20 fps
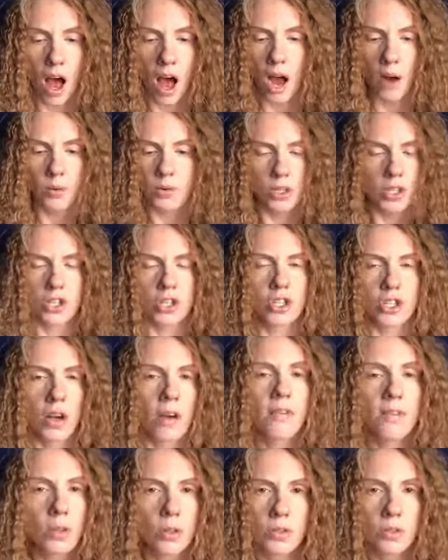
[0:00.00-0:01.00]
I would just
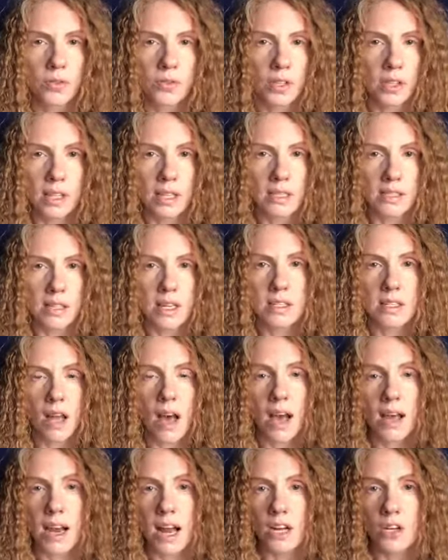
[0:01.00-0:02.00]
shove those feelings
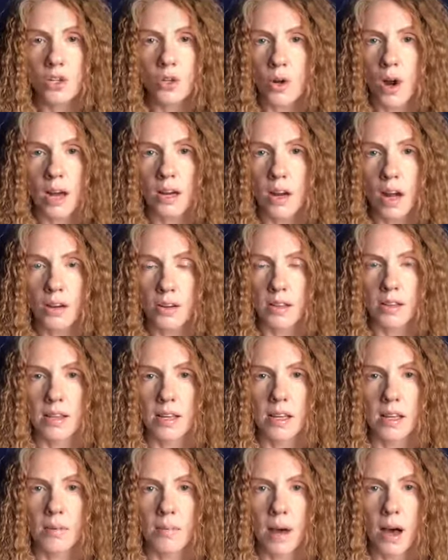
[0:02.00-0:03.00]
aside and try not to
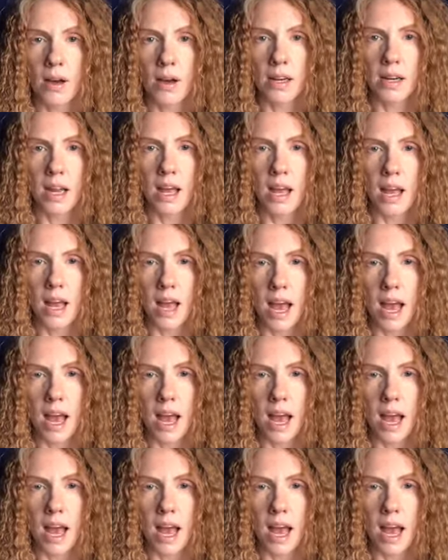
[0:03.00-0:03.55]
think about it